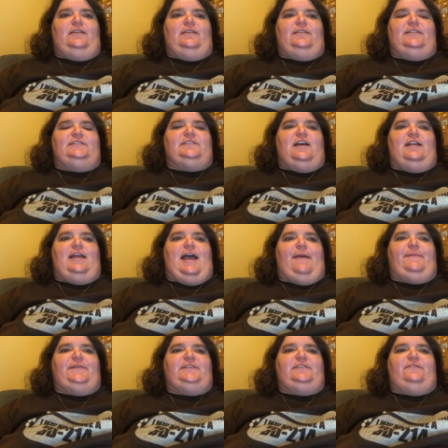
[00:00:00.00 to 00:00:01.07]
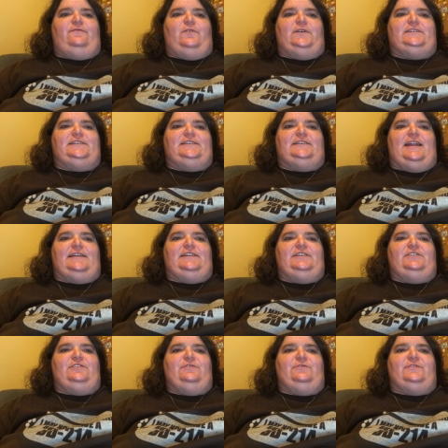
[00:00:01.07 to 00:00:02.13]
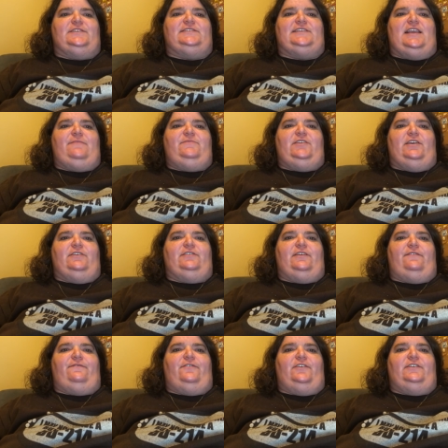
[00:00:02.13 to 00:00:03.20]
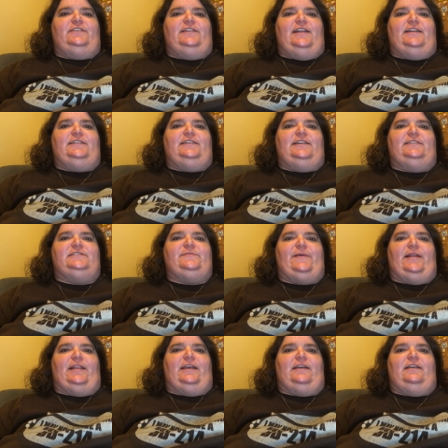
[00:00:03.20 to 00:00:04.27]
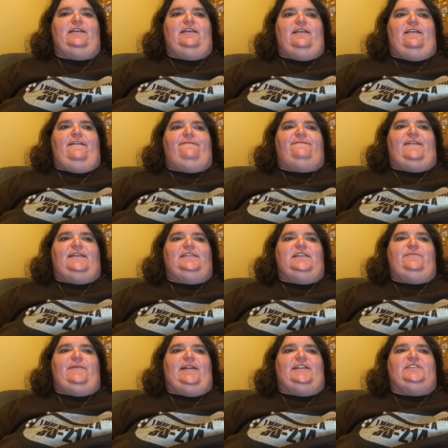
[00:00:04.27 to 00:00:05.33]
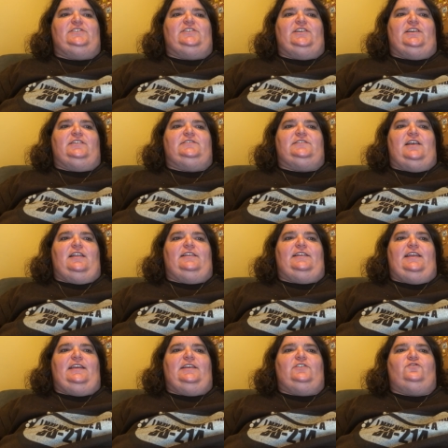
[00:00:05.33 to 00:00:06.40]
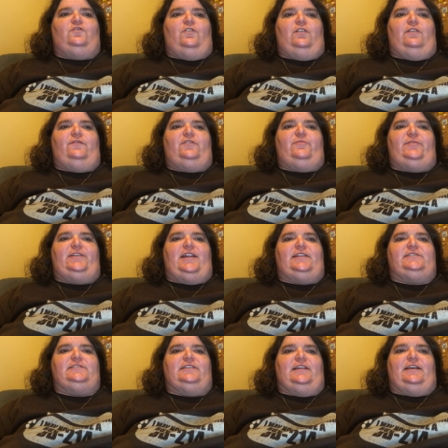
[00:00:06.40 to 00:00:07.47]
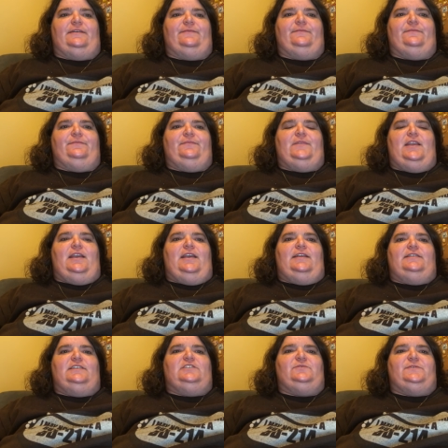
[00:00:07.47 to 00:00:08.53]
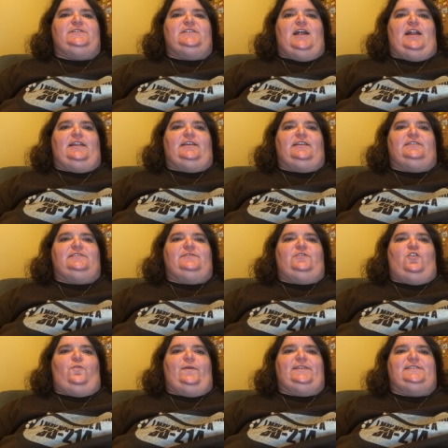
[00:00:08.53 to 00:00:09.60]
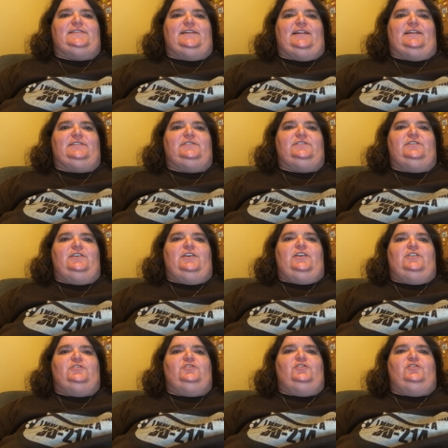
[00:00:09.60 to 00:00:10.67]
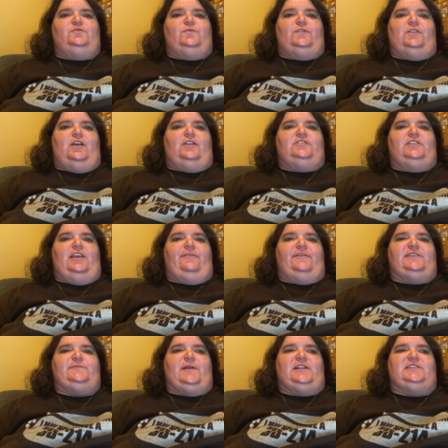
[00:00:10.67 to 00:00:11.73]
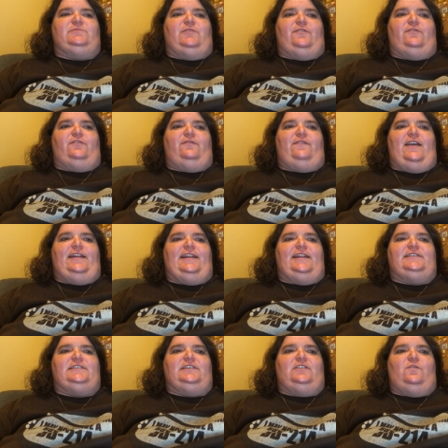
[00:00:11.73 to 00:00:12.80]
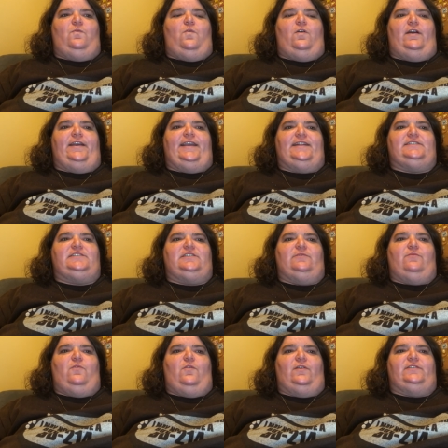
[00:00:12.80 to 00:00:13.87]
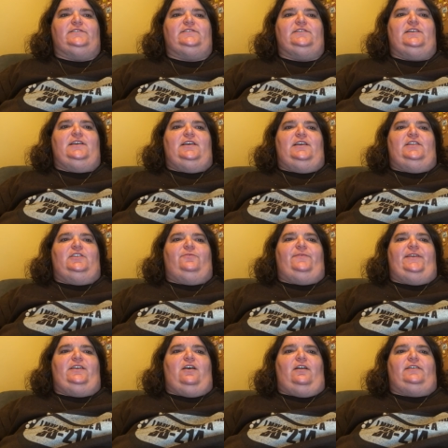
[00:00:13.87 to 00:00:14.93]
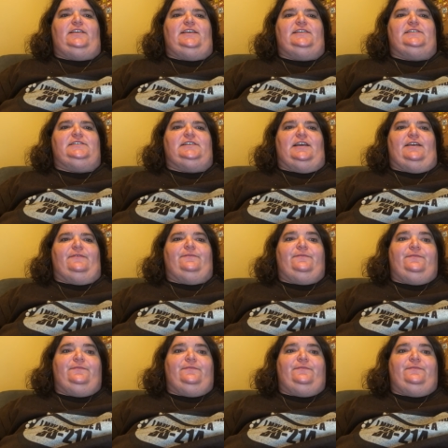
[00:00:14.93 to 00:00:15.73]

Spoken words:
This all happened in 1492, the same year that Ferdinand and Isabella finally managed to consolidate control of the peninsula. This was not a coincidence. Jews were largely responsible for financing the war against the Moors, the Reconquista.